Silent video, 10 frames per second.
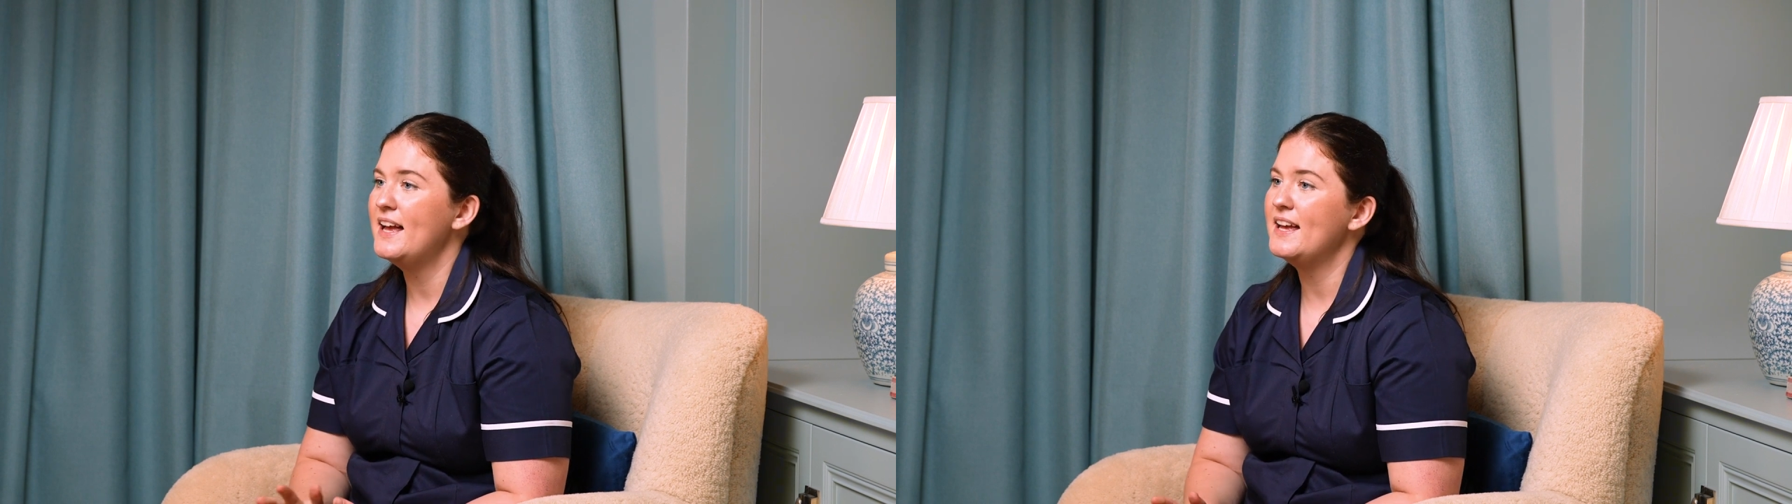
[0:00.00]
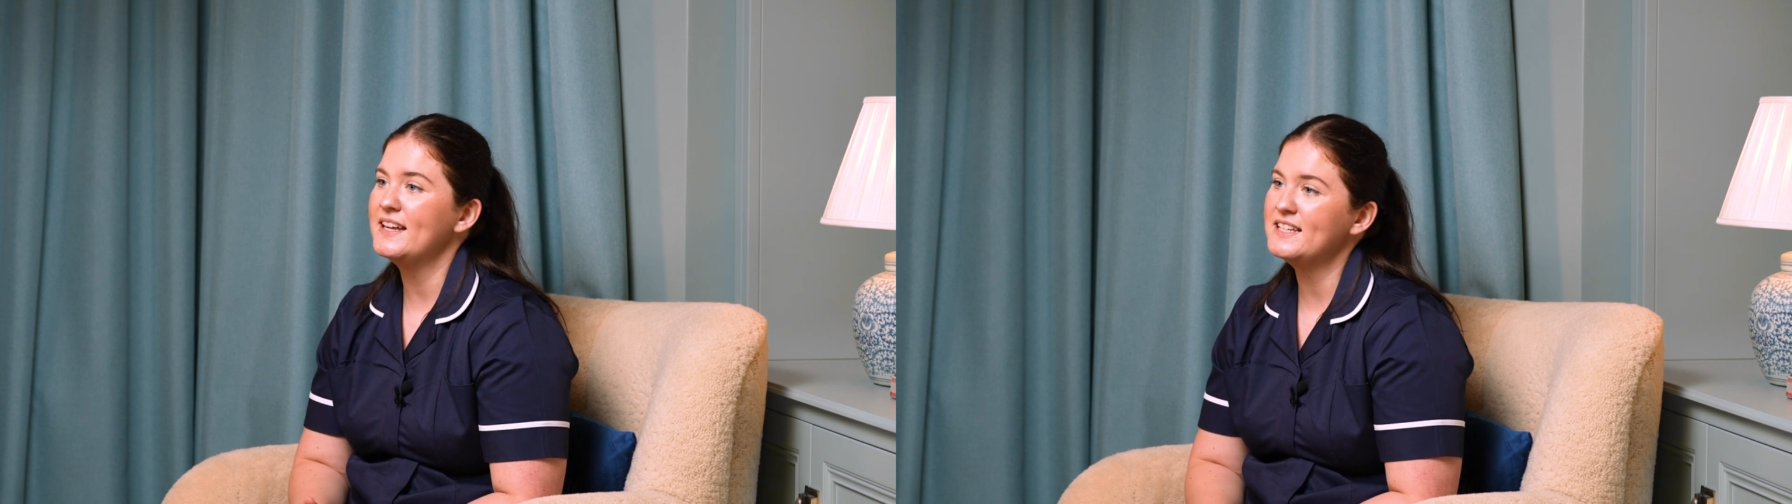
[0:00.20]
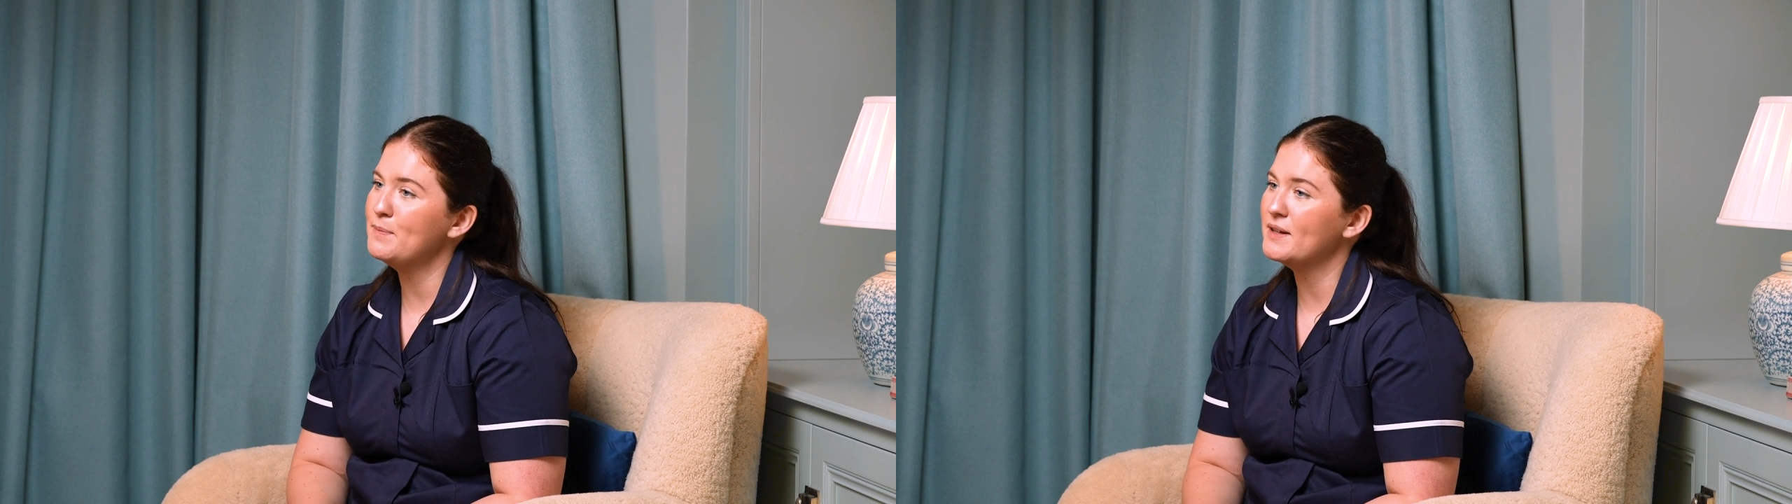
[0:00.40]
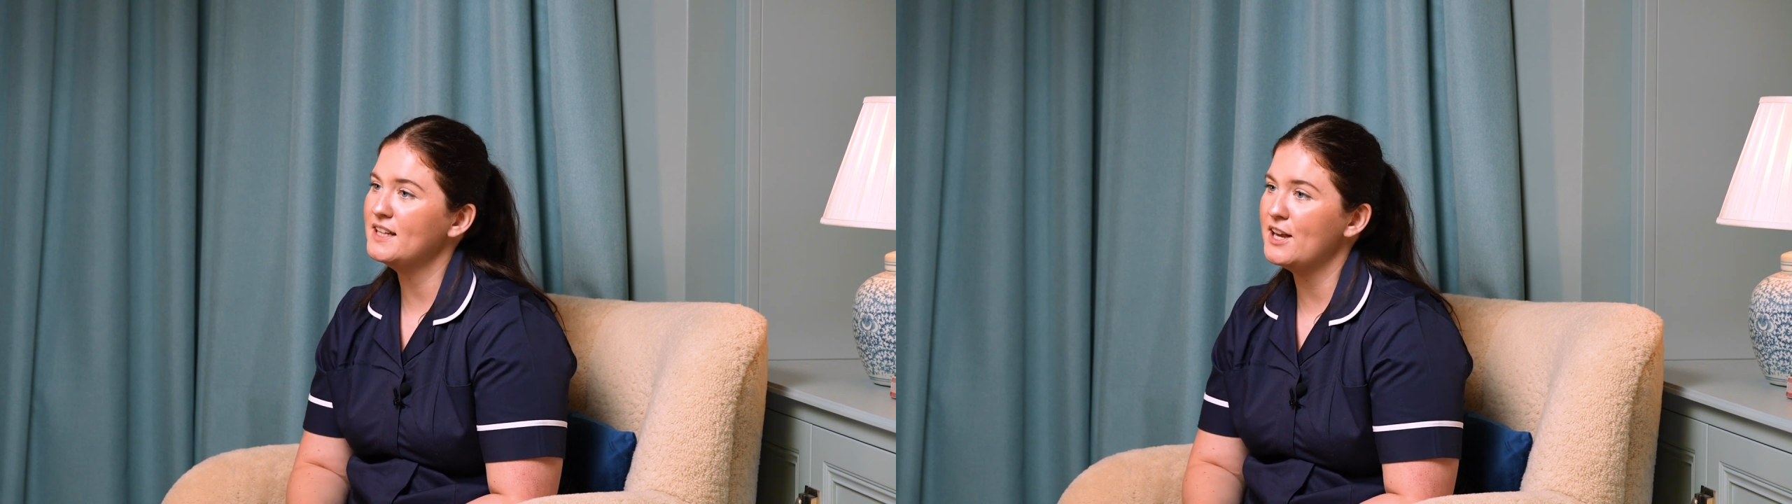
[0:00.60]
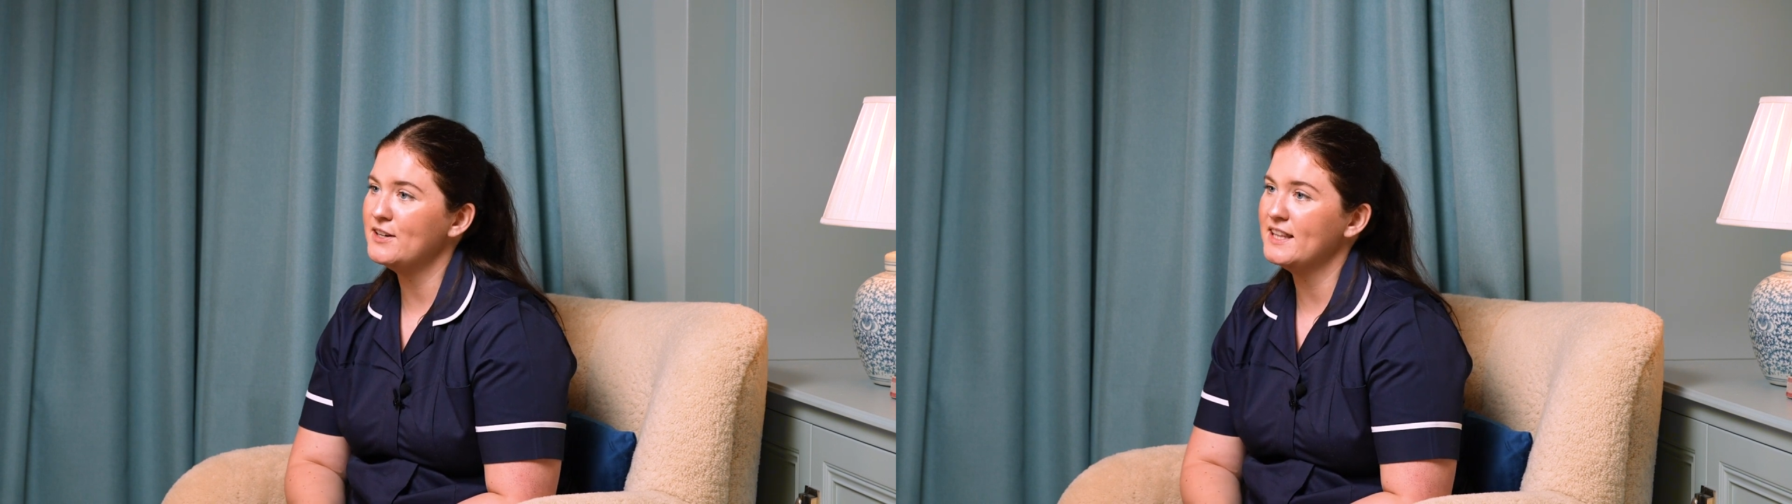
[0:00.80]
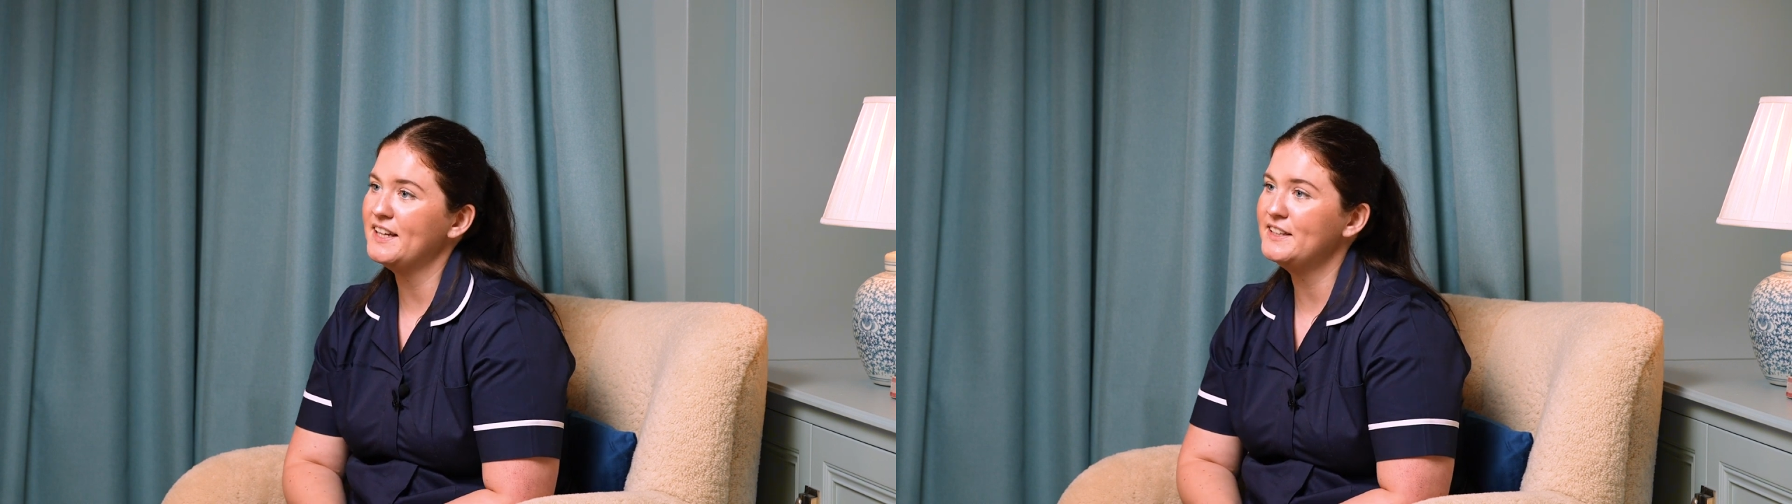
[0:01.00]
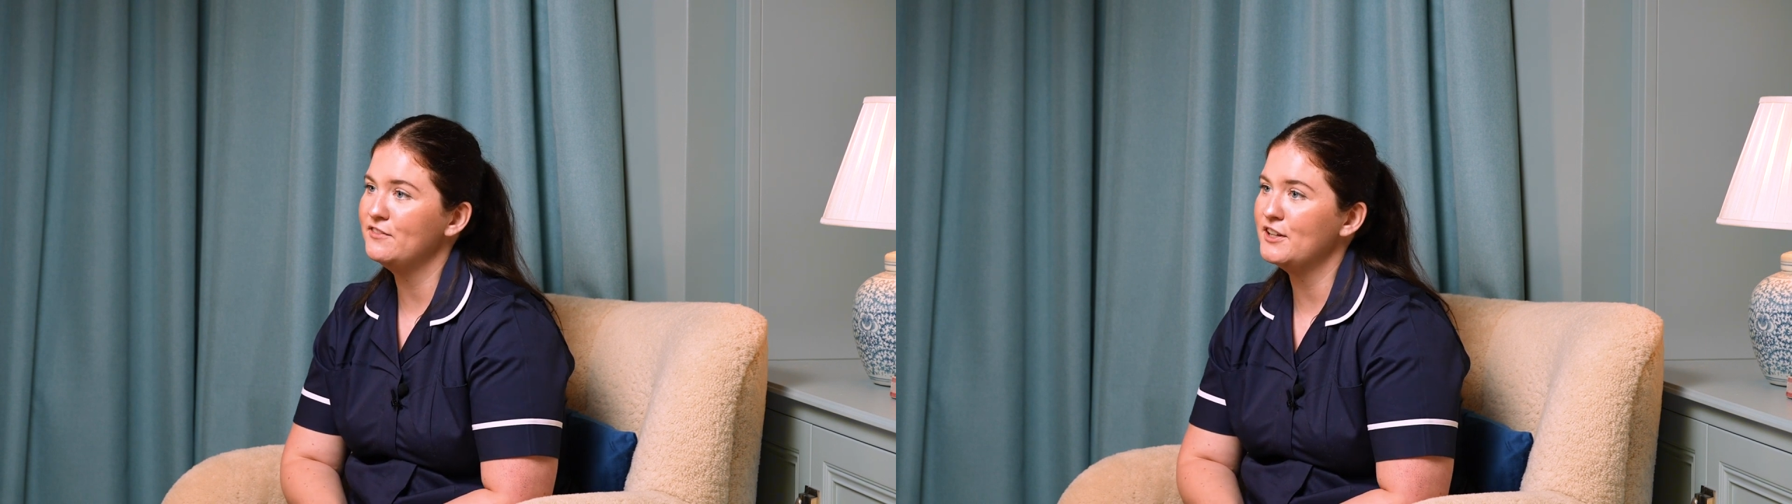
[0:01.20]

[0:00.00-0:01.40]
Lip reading: it typically only lasts a